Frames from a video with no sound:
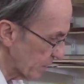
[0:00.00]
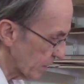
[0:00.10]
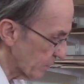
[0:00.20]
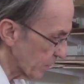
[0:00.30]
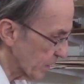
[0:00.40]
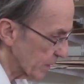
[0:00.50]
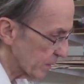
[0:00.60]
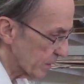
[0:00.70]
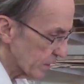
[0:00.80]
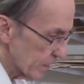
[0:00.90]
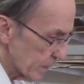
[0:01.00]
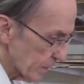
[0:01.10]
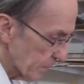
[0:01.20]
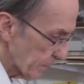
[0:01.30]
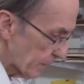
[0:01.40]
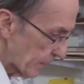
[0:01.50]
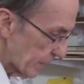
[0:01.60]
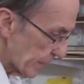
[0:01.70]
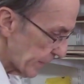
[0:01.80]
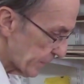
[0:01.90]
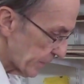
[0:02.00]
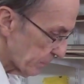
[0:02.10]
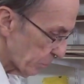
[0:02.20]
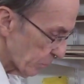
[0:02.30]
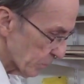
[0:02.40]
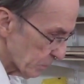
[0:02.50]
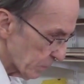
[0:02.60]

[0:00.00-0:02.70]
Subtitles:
of a cut than the 8 teeth per inch